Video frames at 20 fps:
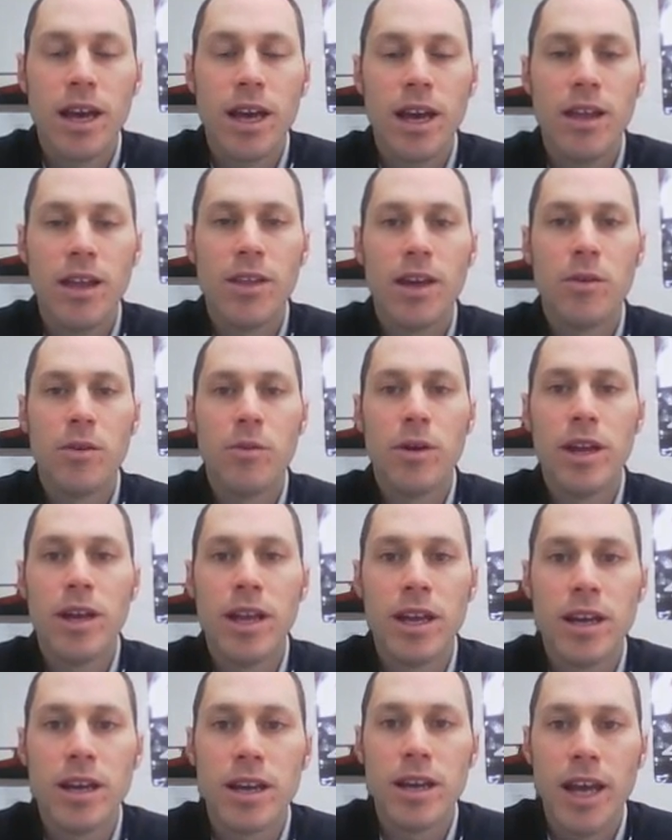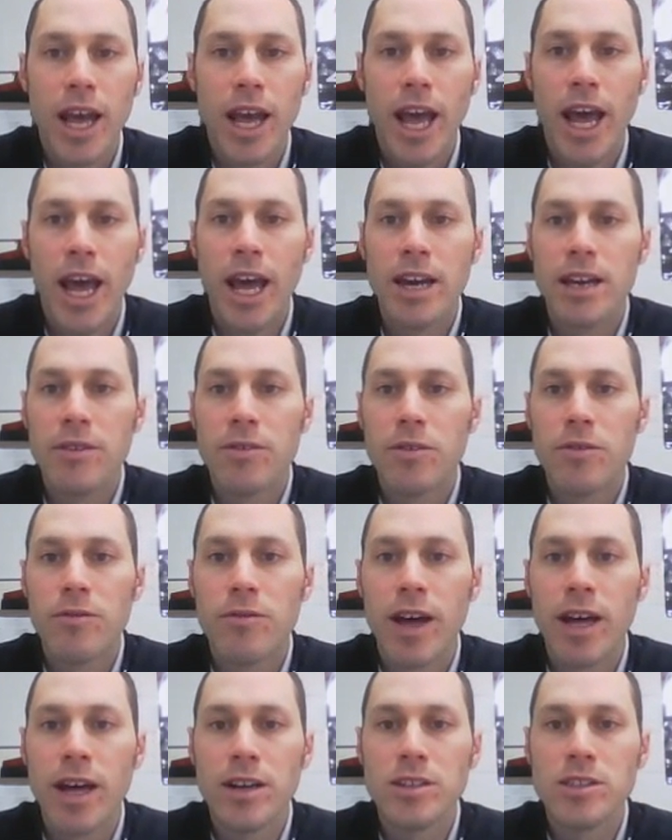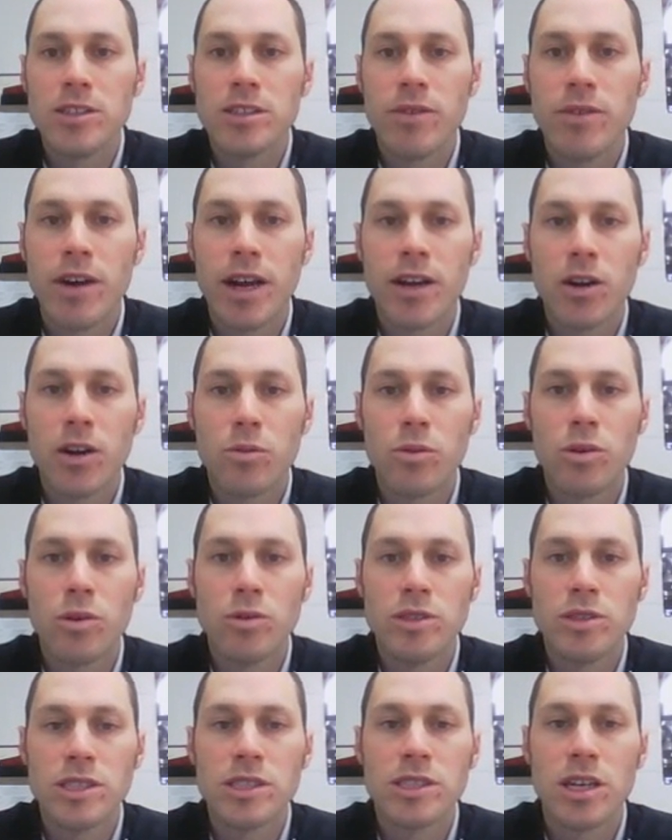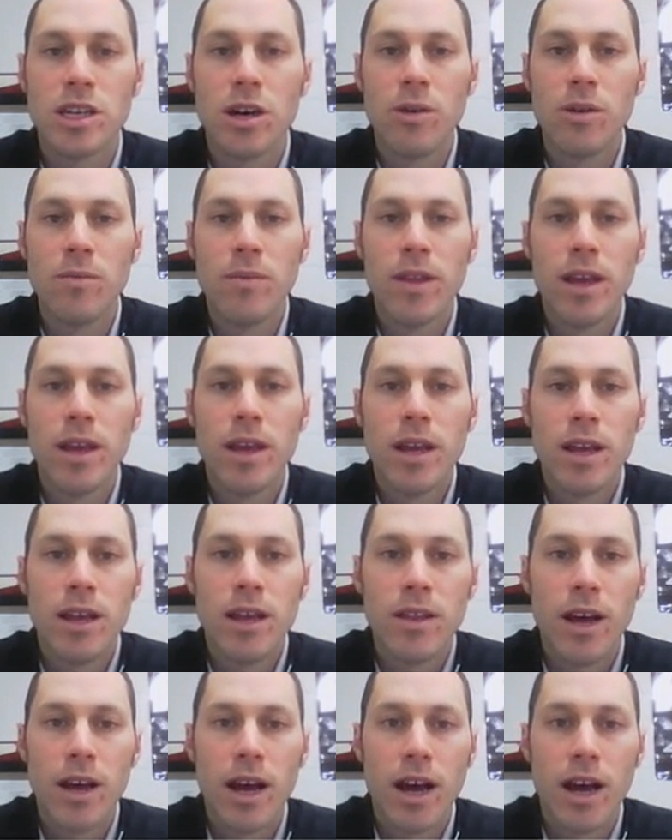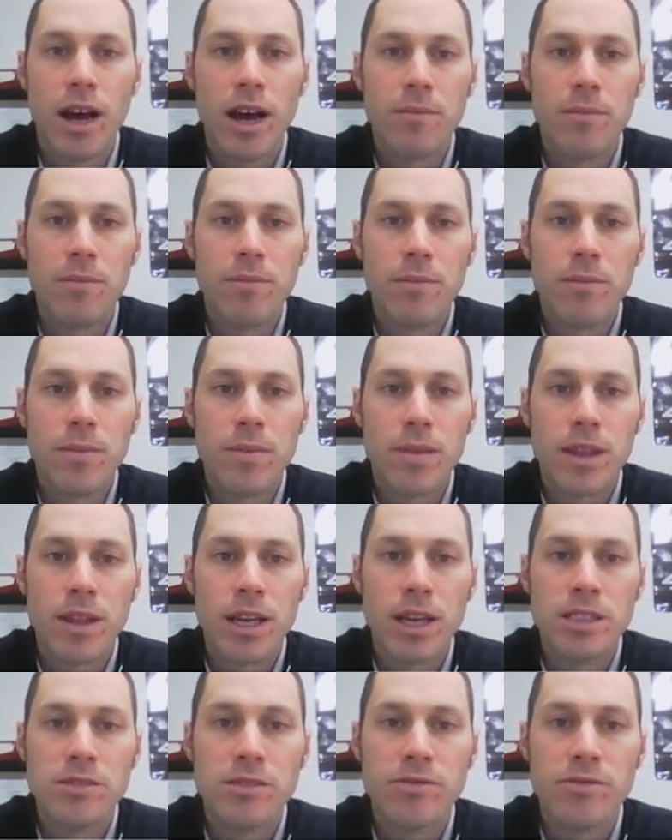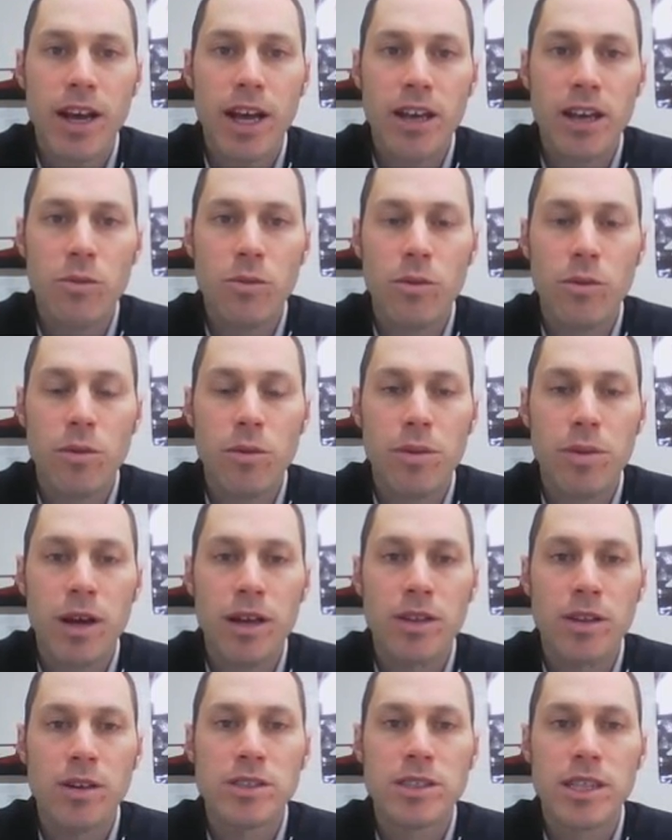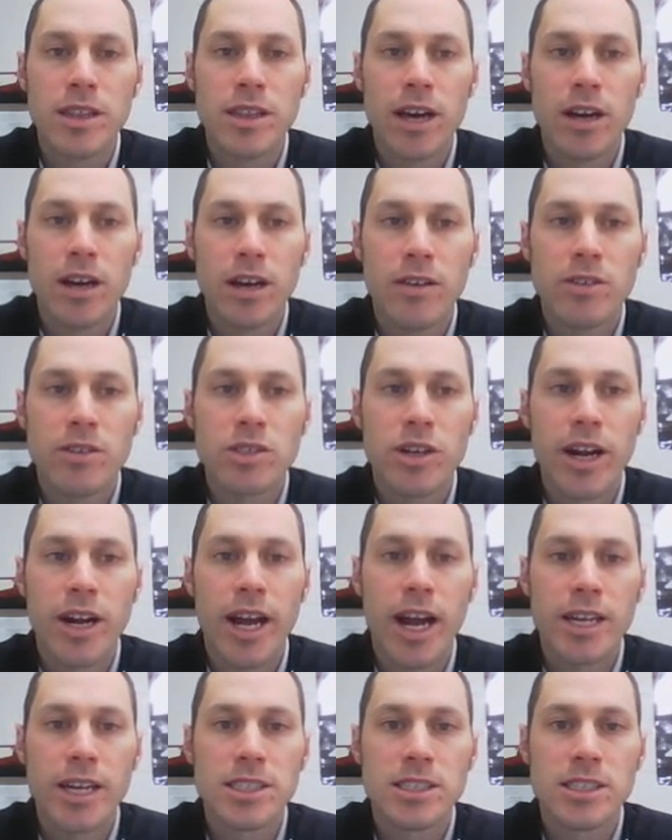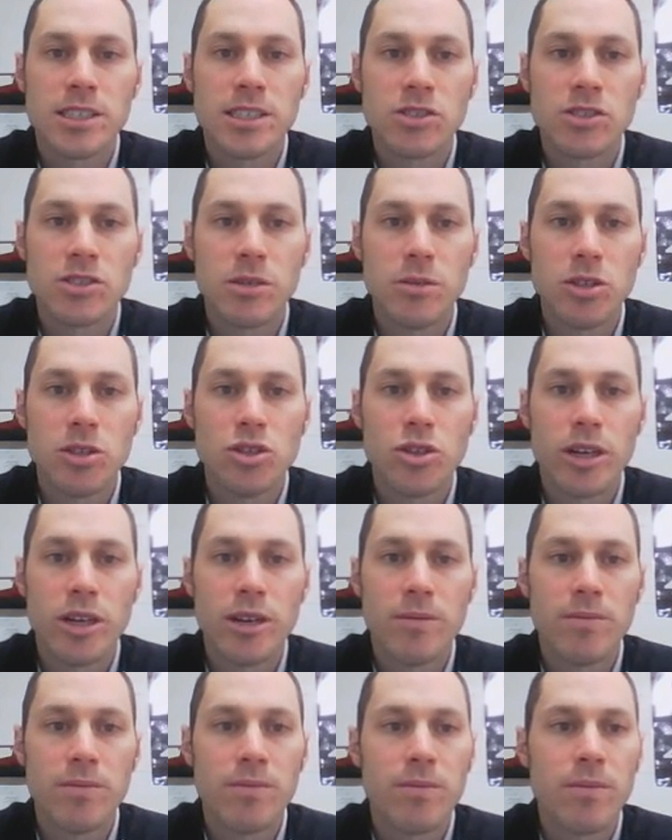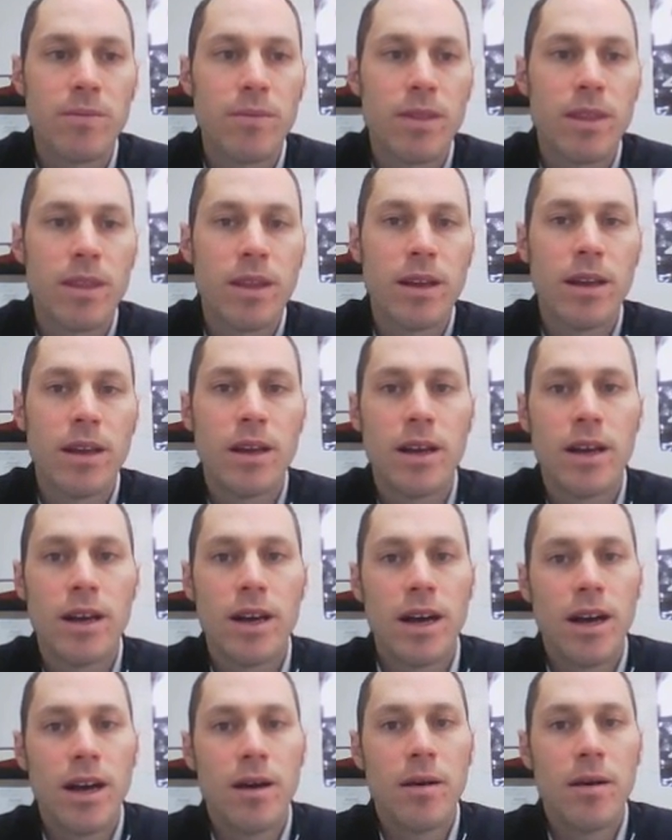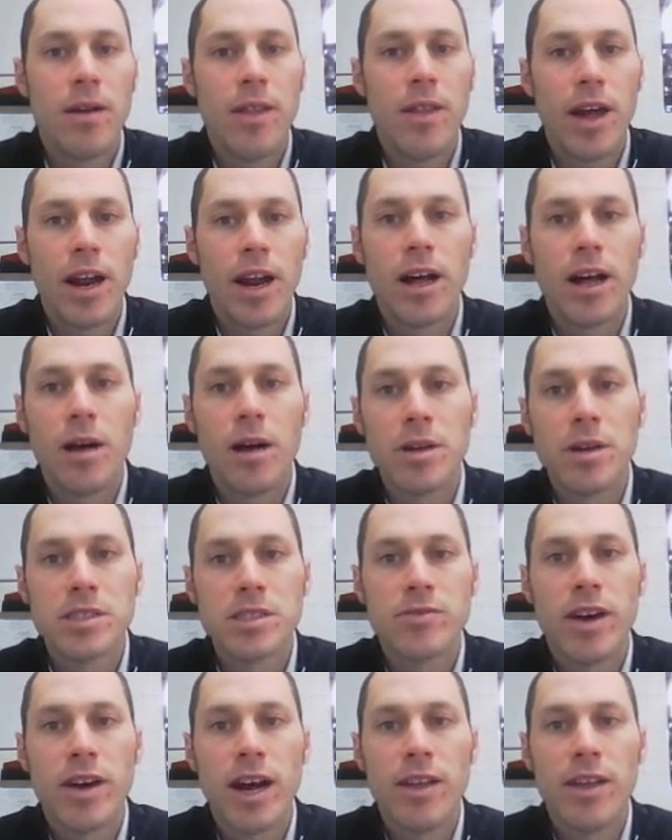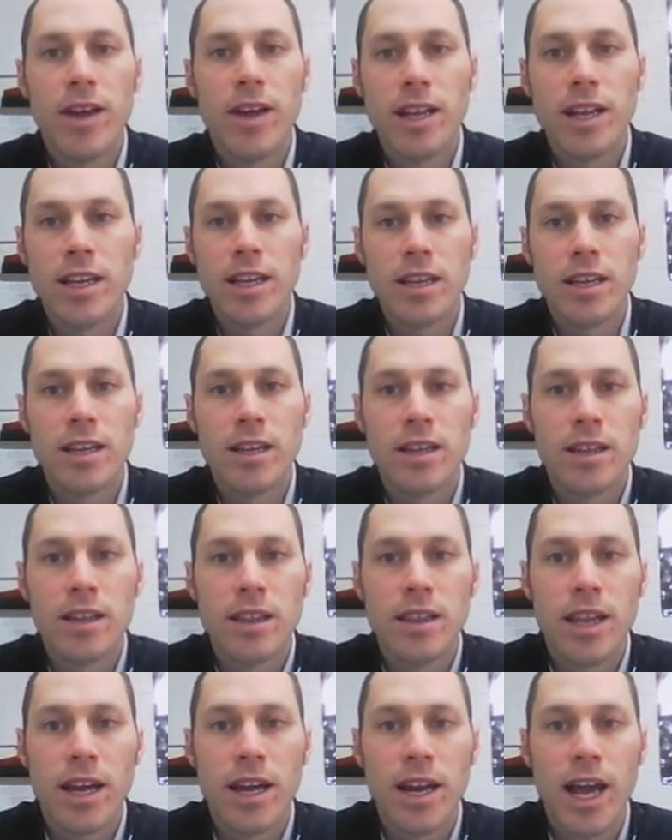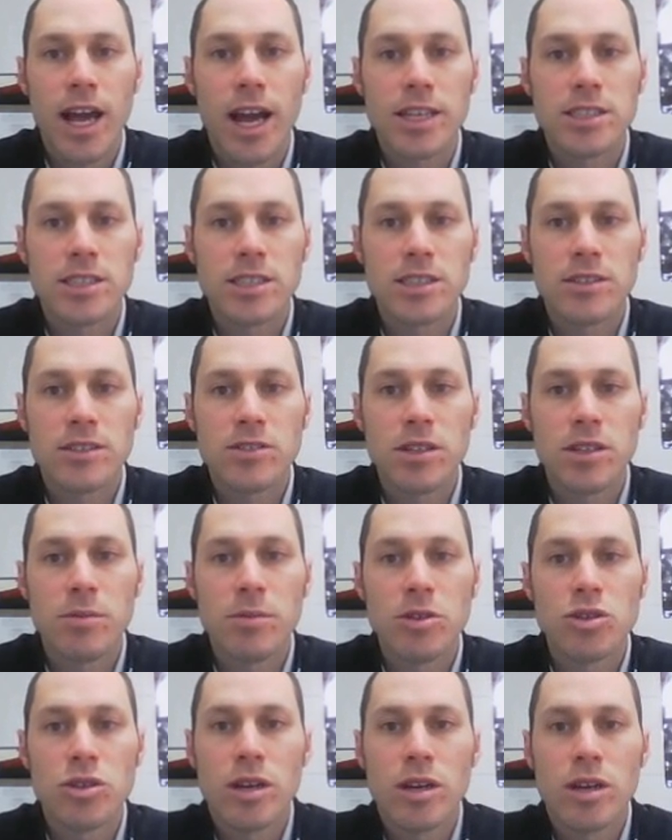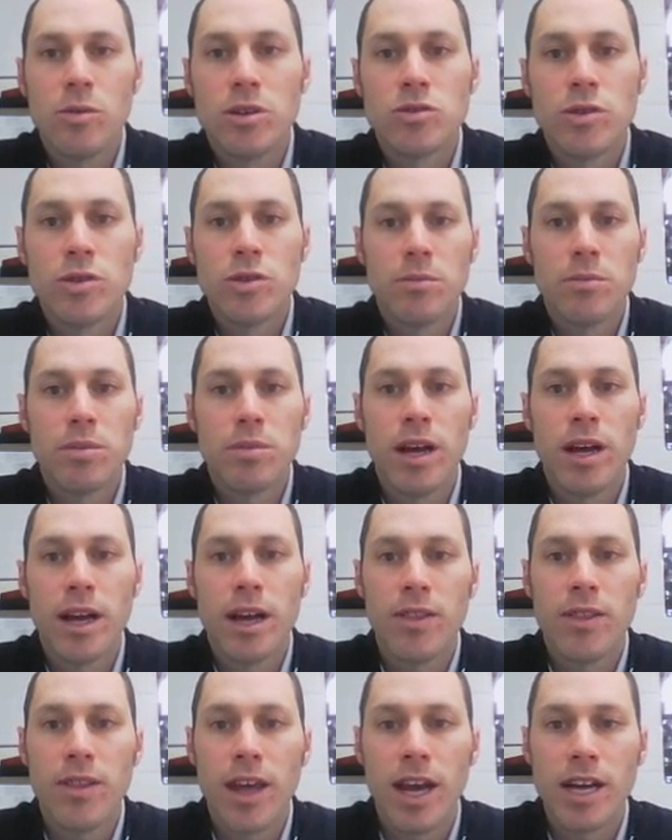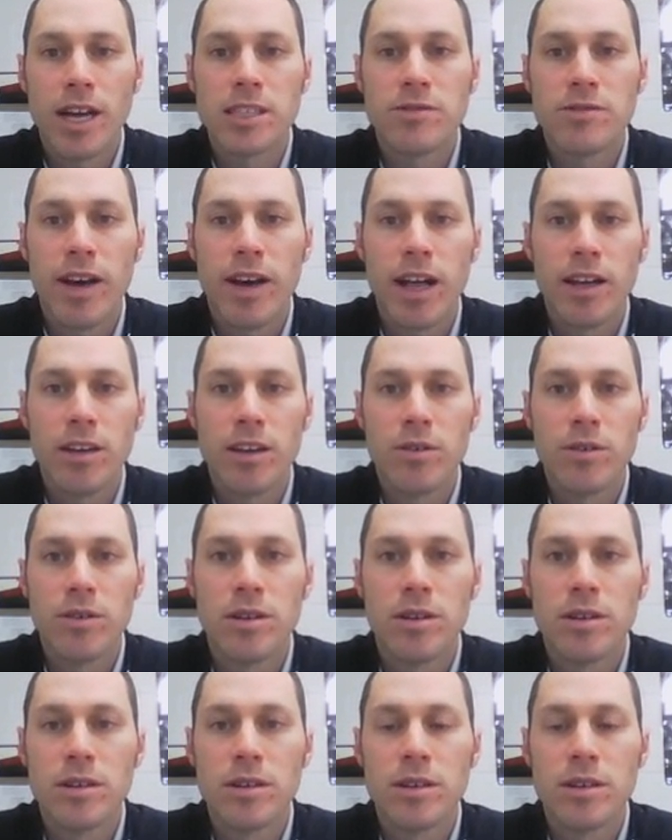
and then we add different values to find our roots. So uh, this value, when we plug those in, that'll give us our axis of symmetry. Uh, and that'll help us find that, that axis of symmetry, which we can plug in the x value